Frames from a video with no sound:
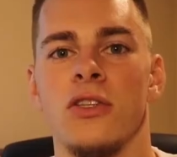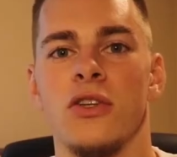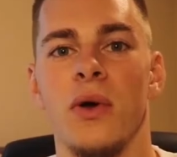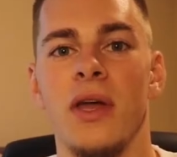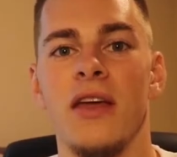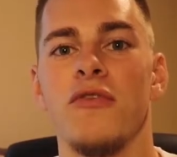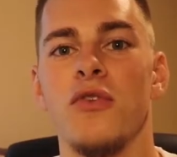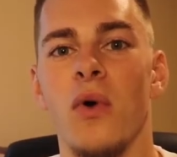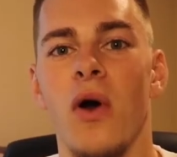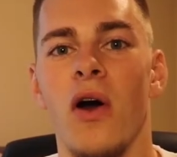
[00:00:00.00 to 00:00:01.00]
So if
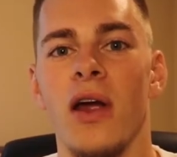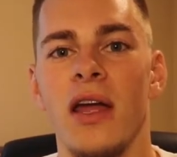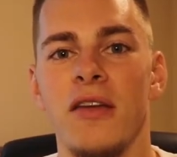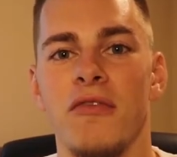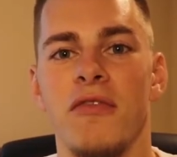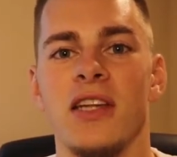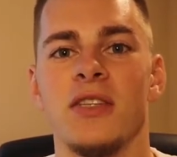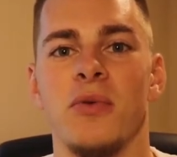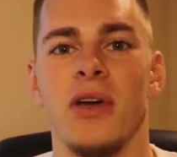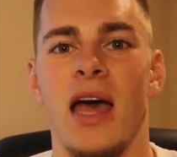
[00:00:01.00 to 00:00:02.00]
you are a
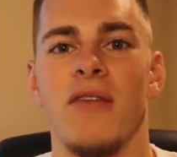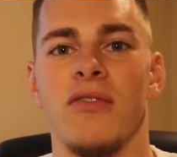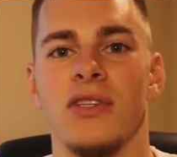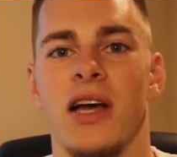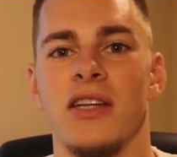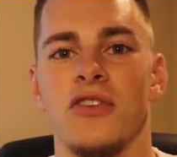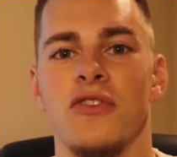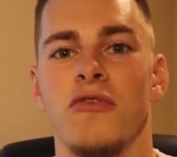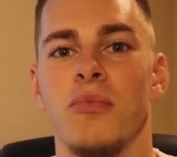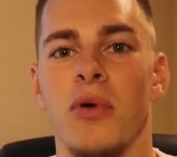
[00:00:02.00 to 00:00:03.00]
Facebook advertiser,
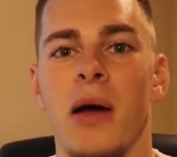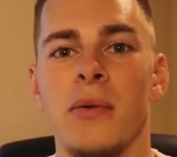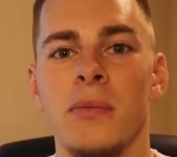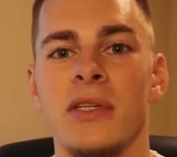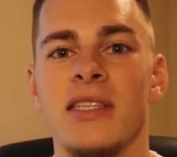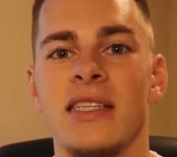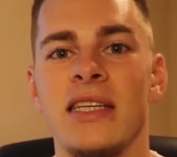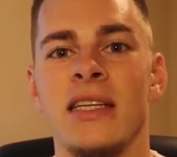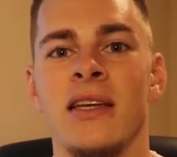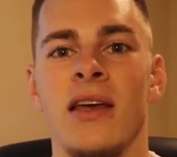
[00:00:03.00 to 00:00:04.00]
you've probably
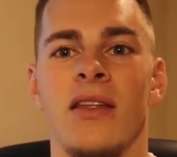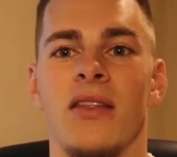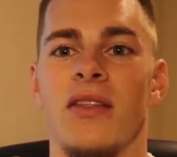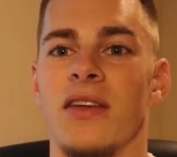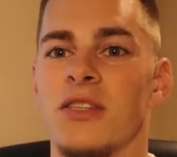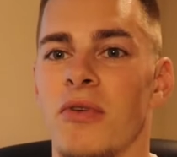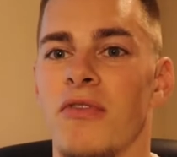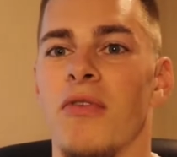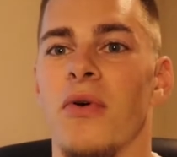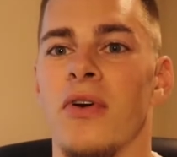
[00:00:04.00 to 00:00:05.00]
seen this
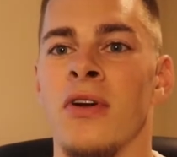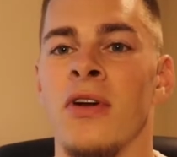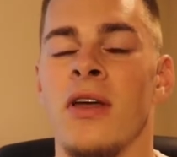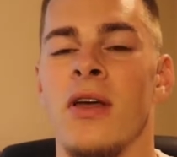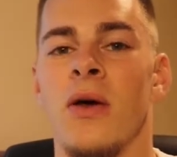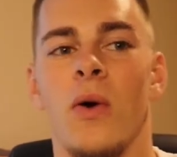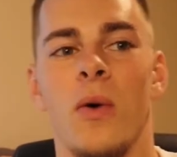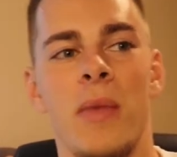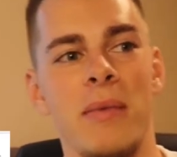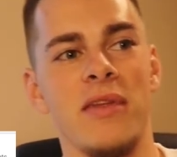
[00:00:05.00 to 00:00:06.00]
before,
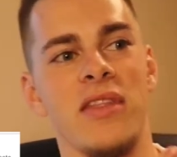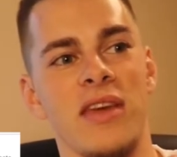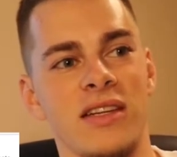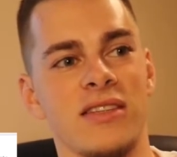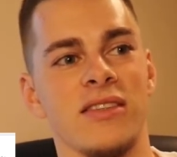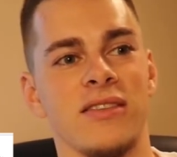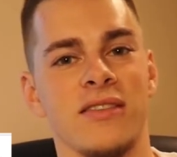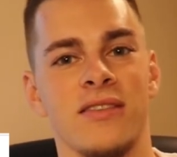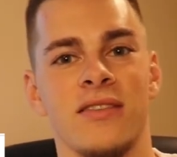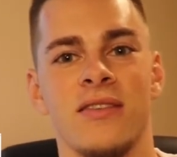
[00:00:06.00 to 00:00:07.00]
or maybe this,
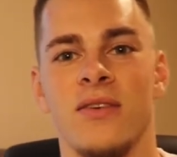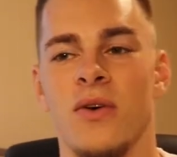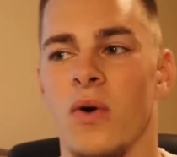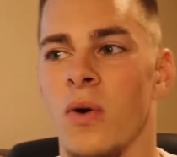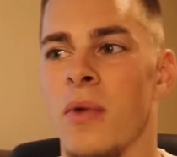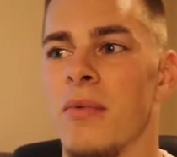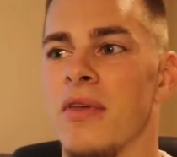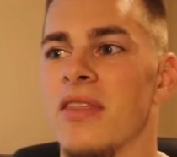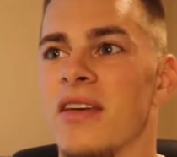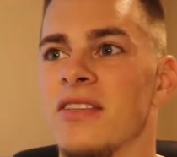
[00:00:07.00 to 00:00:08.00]
or
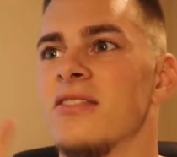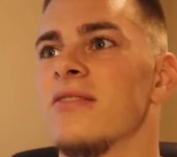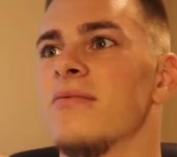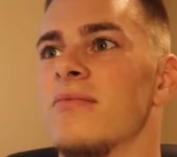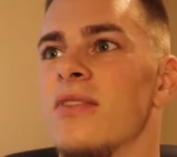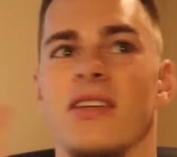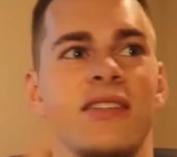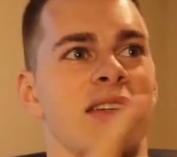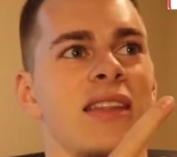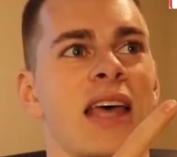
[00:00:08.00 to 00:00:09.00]
maybe this,
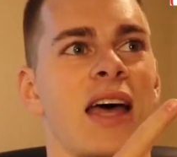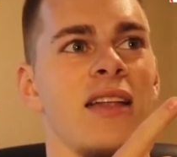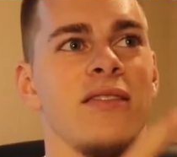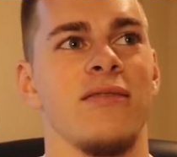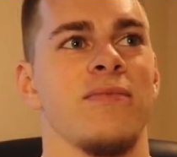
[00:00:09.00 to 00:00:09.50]
and that.